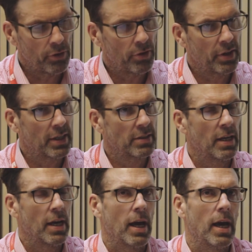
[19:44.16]
a few
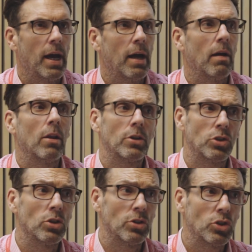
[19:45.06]
things. A lot
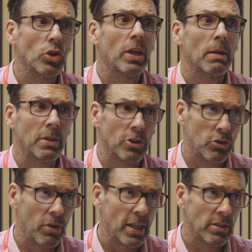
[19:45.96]
of students do get a bit
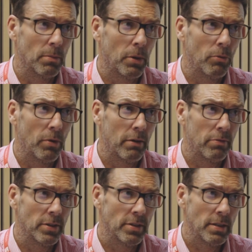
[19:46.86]
stressed about
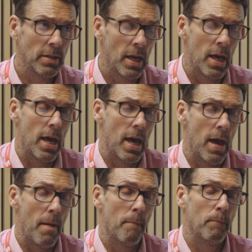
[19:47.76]
referencing,
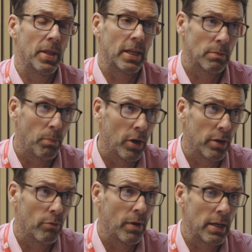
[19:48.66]
but that's
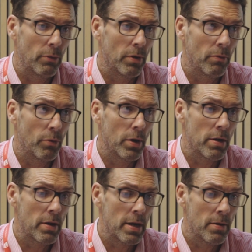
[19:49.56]
part of why
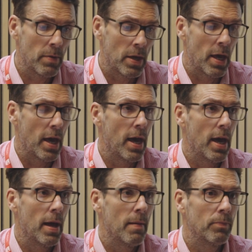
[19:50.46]
we're here.
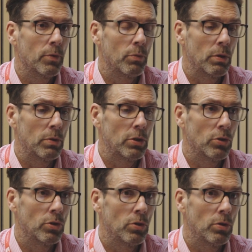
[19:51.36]
We
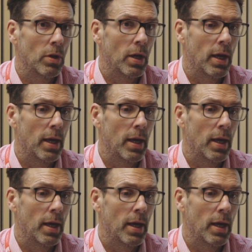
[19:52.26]
do